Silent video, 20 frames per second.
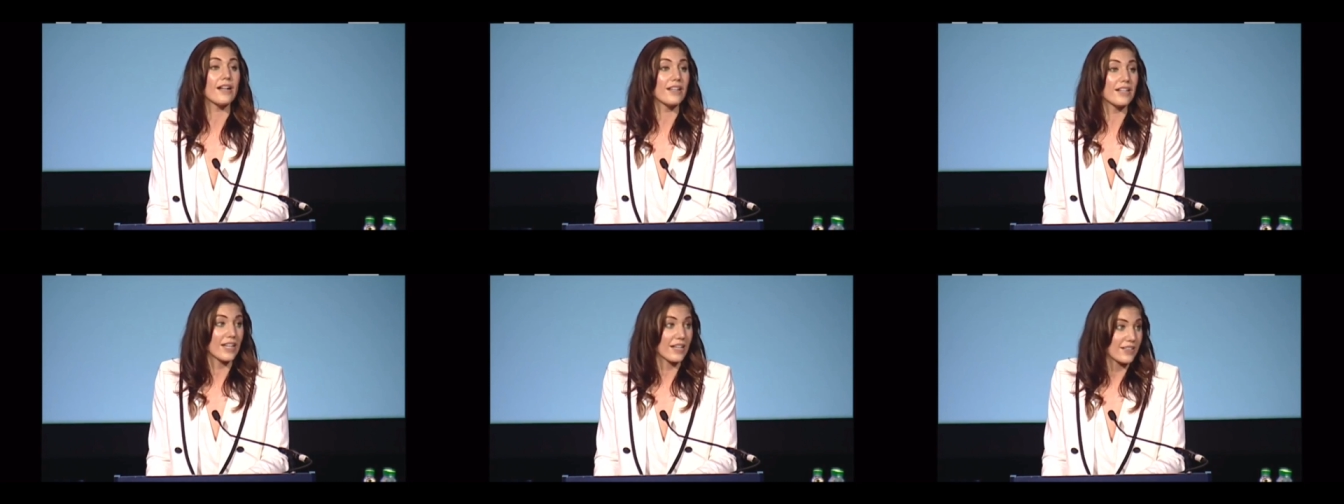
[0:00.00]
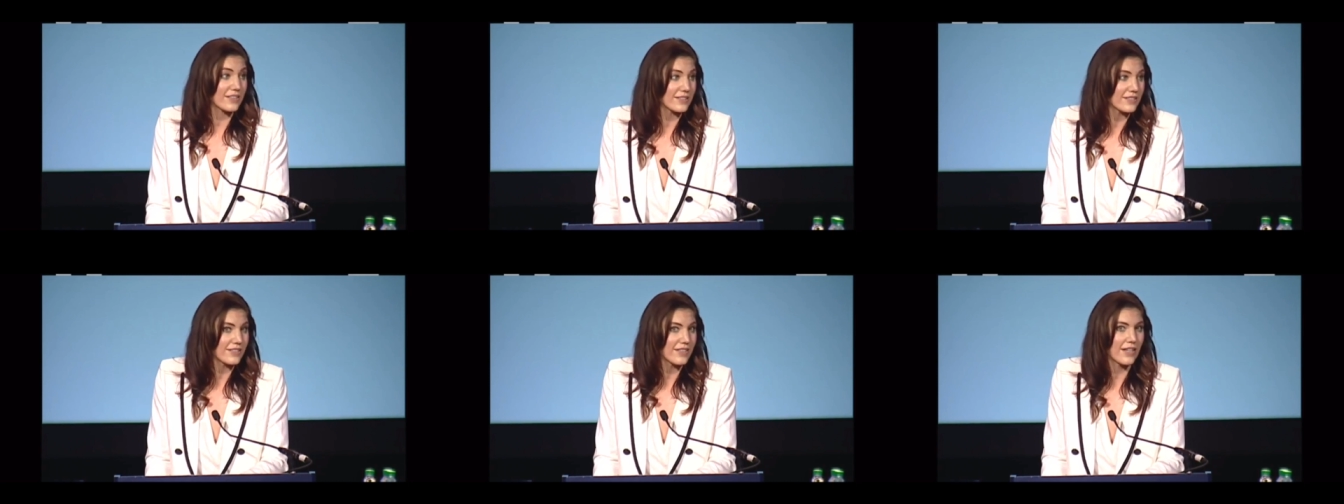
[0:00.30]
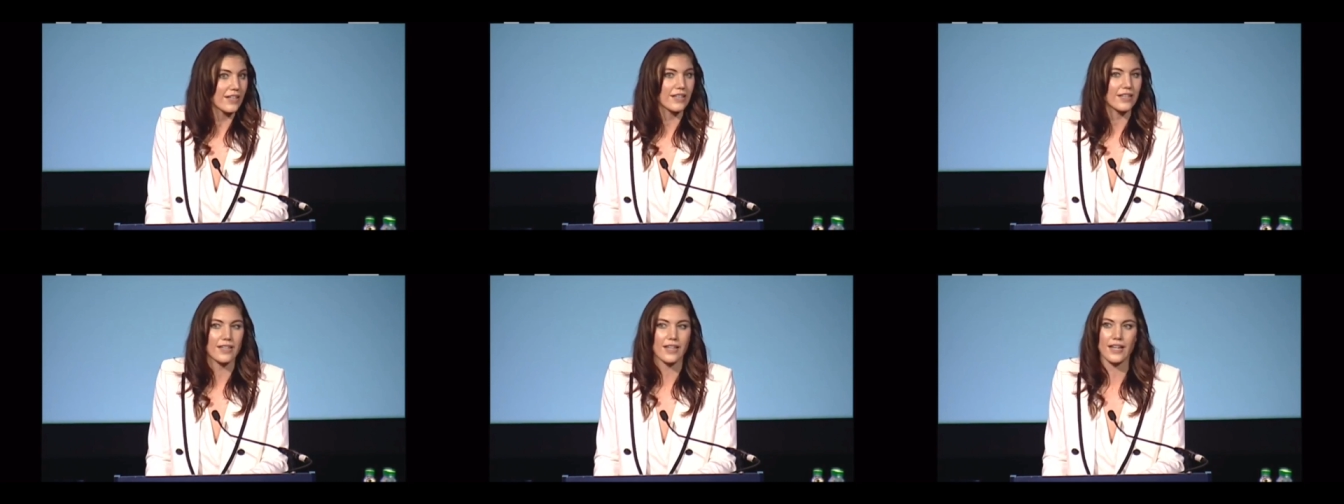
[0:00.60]
delegates,
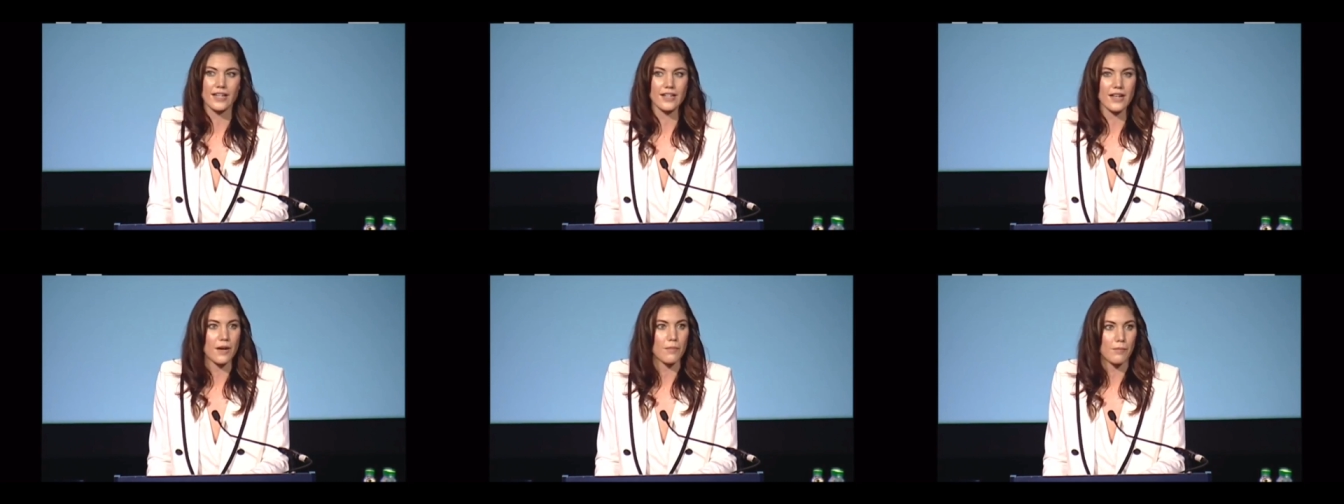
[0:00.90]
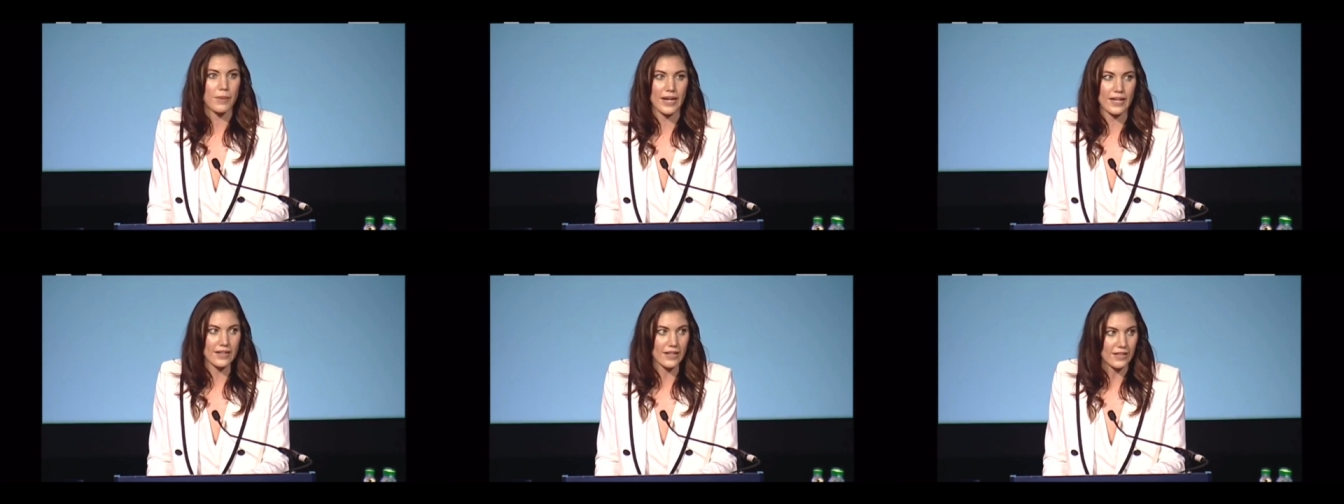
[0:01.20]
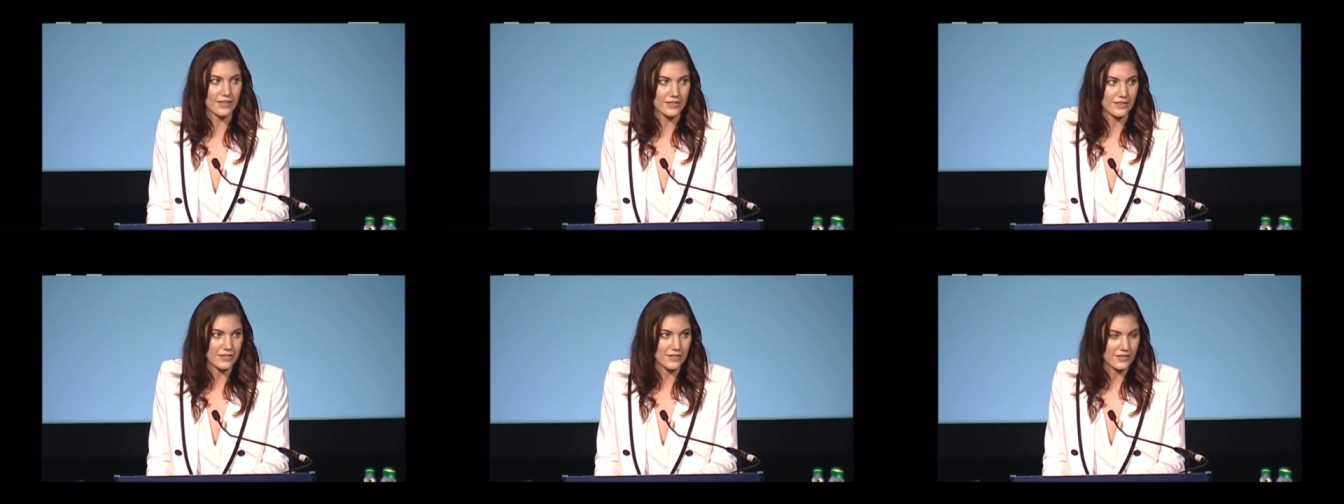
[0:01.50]
cannot buy
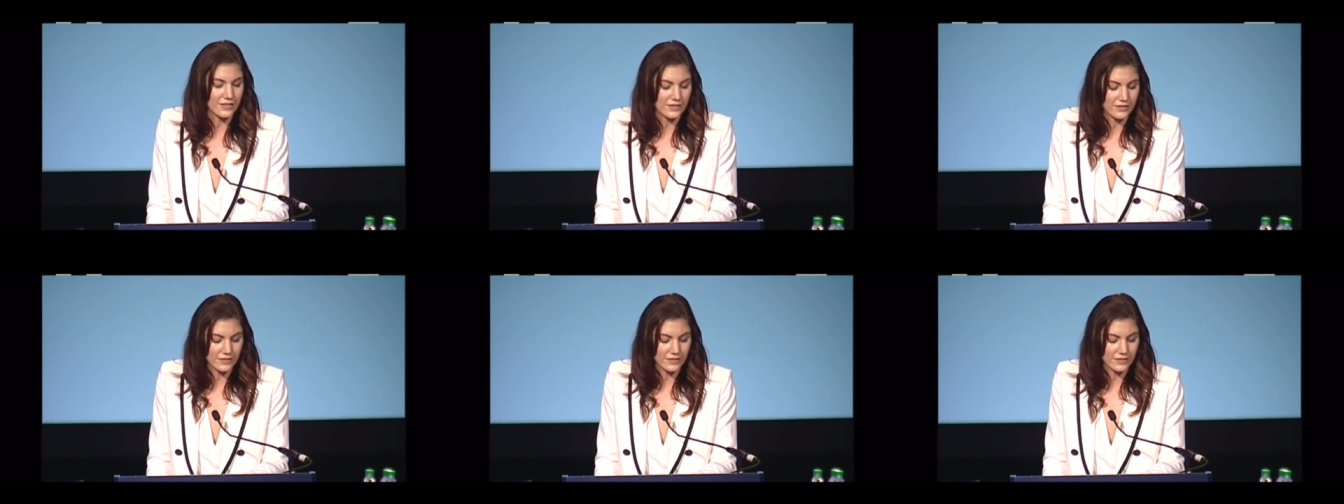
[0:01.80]
that.